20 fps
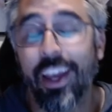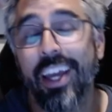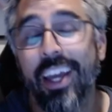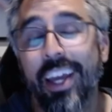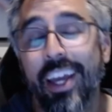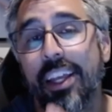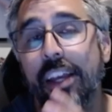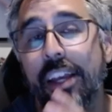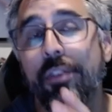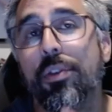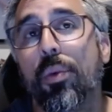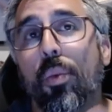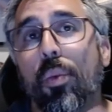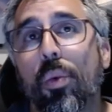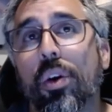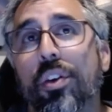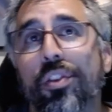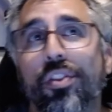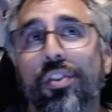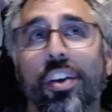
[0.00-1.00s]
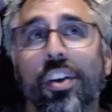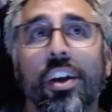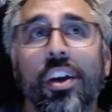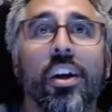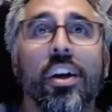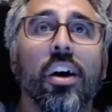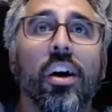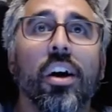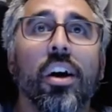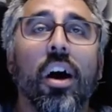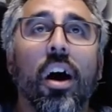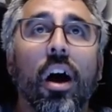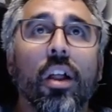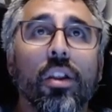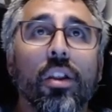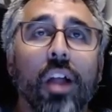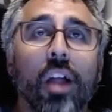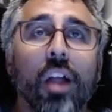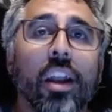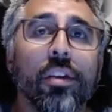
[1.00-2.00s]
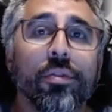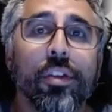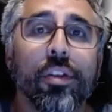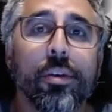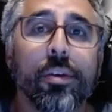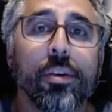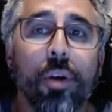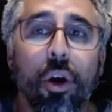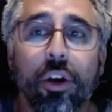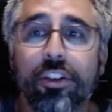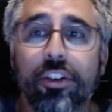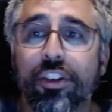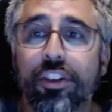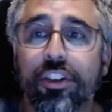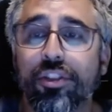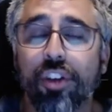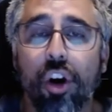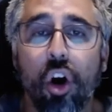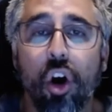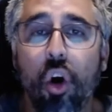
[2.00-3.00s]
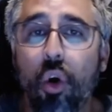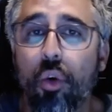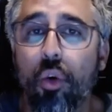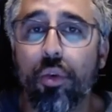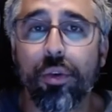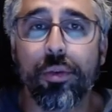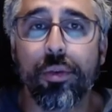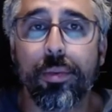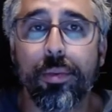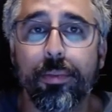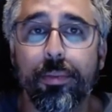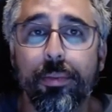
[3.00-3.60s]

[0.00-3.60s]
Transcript: And even worse, a lot of them are just owned